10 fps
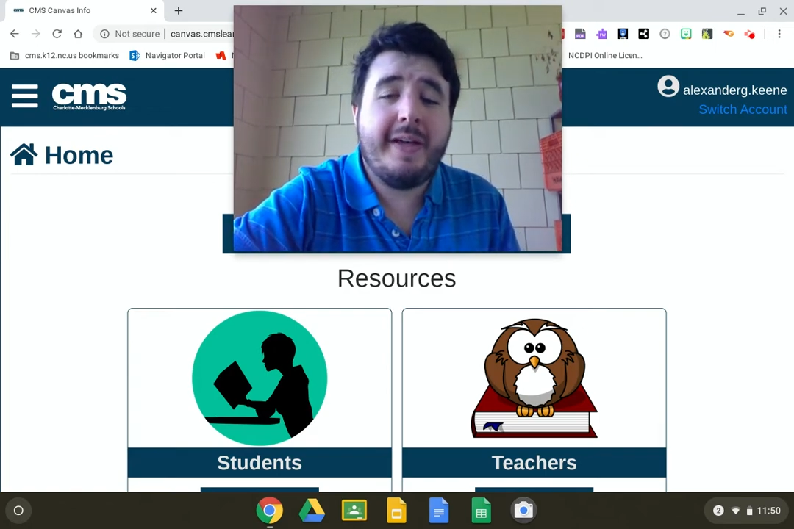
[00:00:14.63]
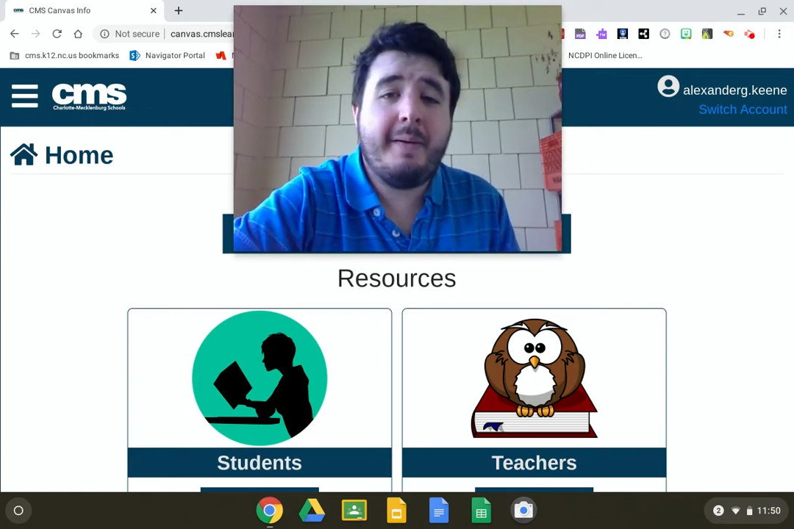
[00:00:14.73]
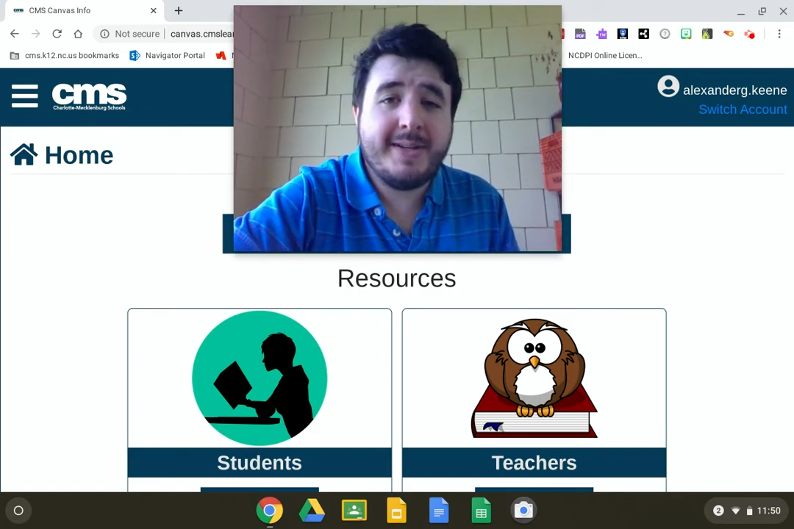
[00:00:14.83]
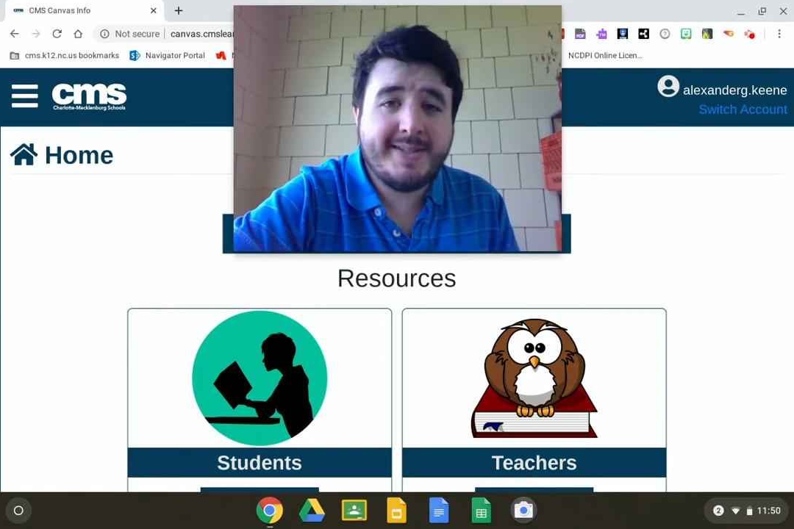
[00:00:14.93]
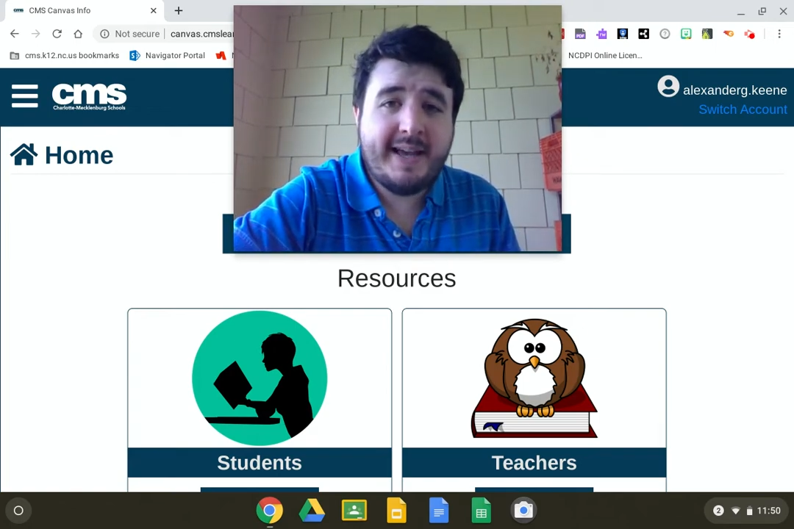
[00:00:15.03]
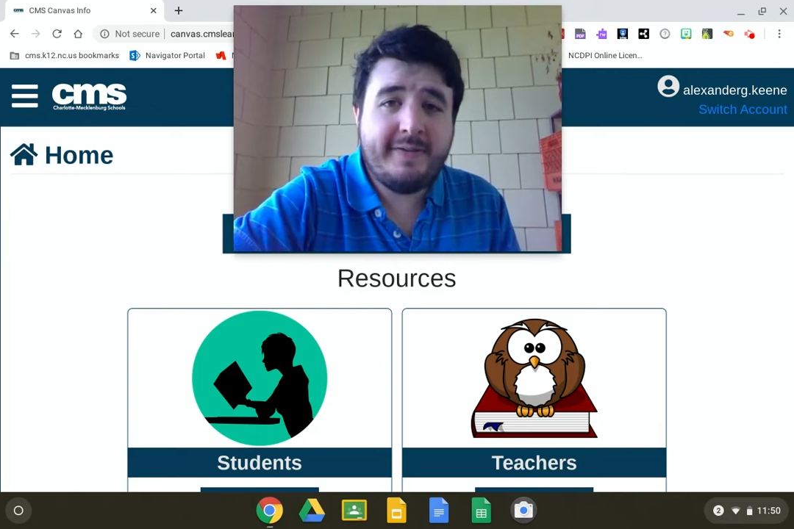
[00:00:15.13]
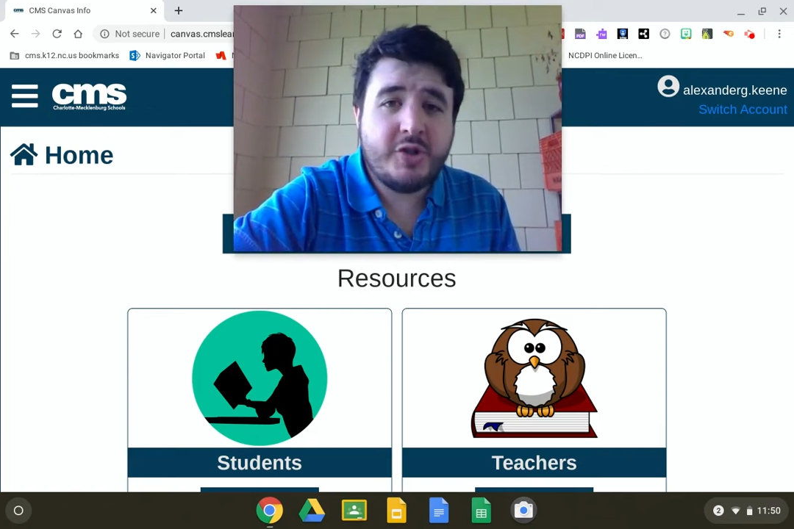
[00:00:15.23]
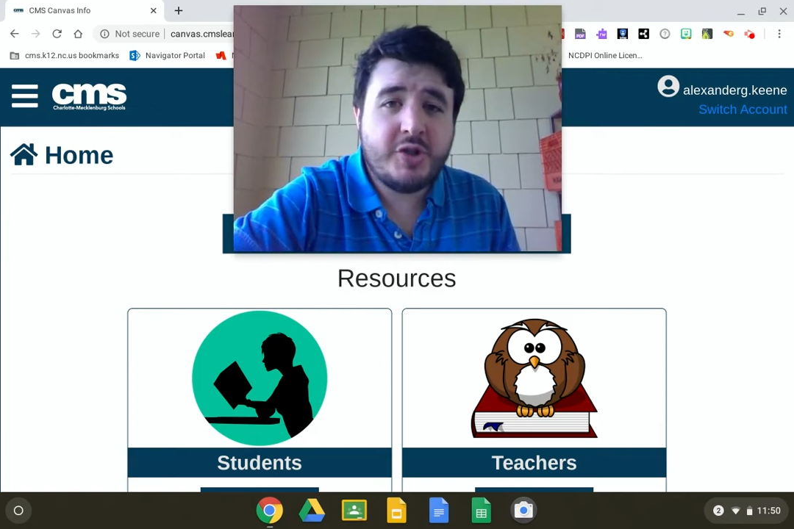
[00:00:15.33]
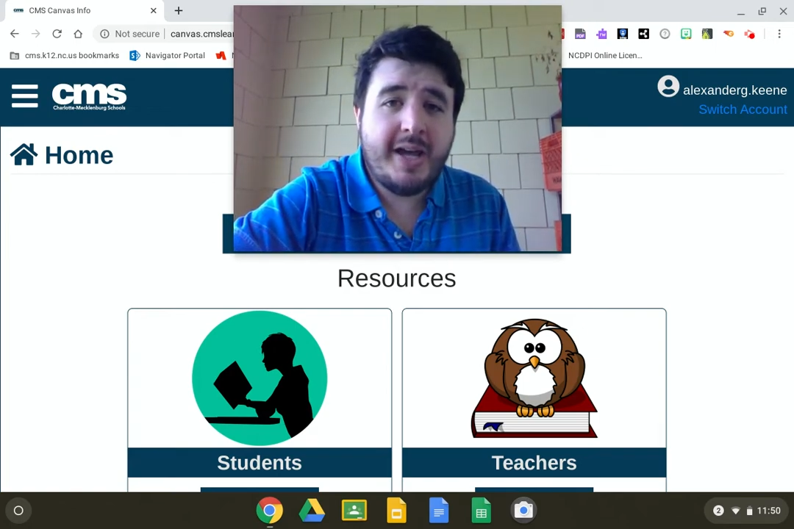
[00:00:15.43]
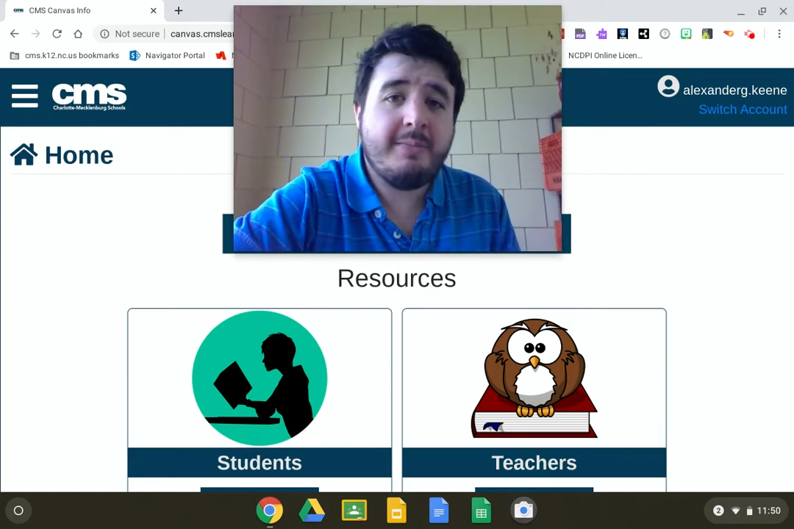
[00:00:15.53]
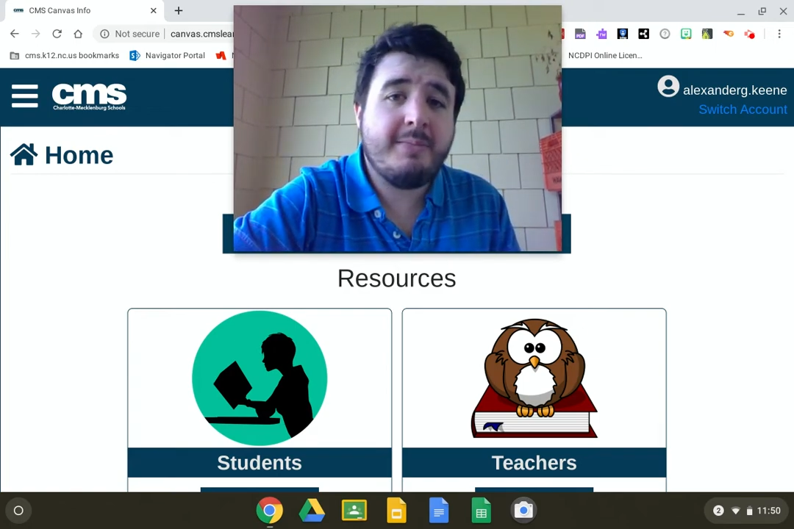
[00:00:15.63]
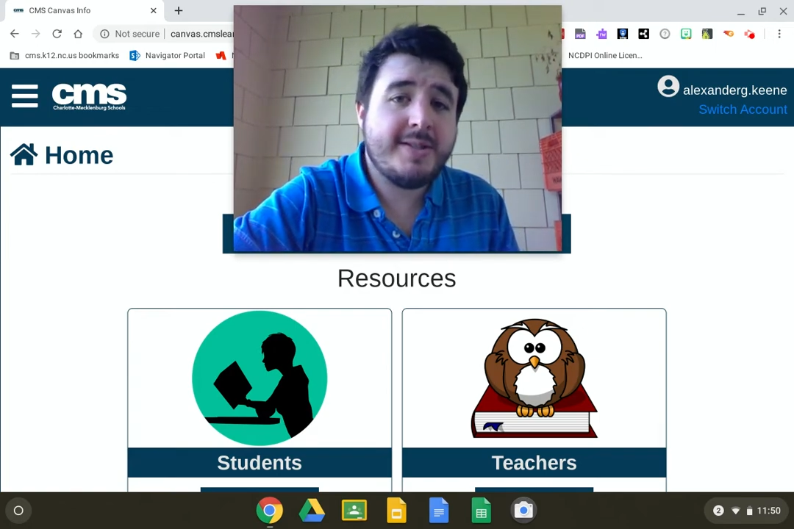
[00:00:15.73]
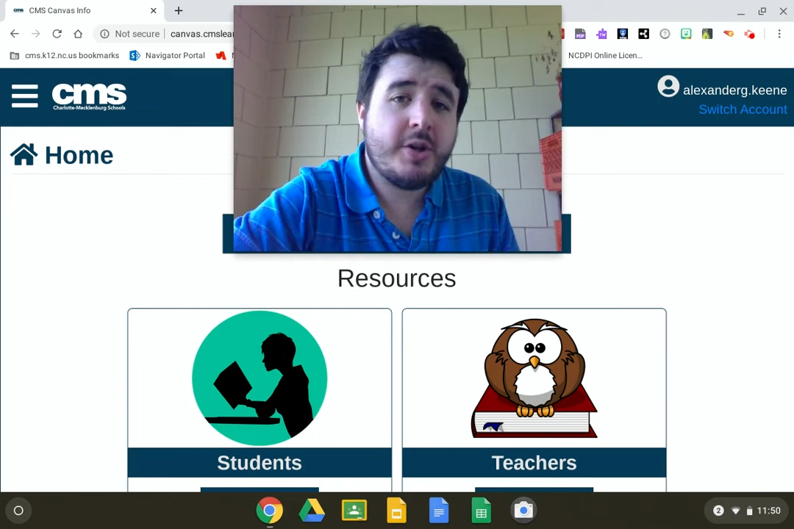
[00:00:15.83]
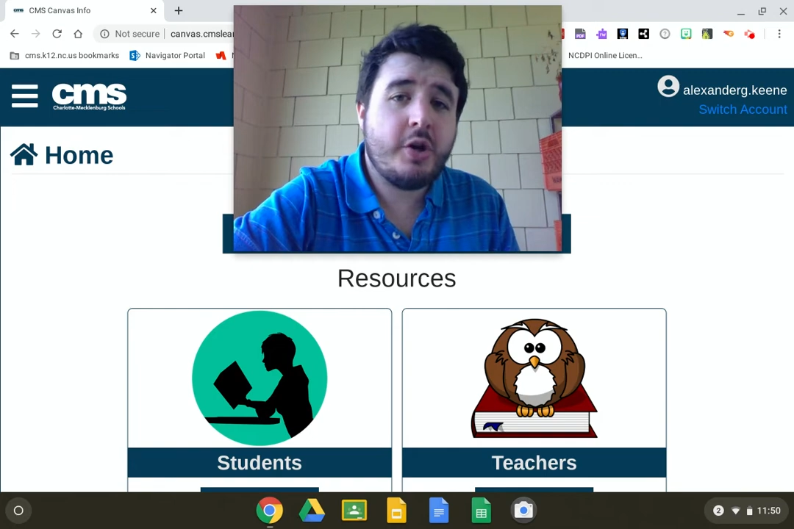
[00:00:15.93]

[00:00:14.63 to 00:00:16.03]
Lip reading: that Ms. Savage and Ms.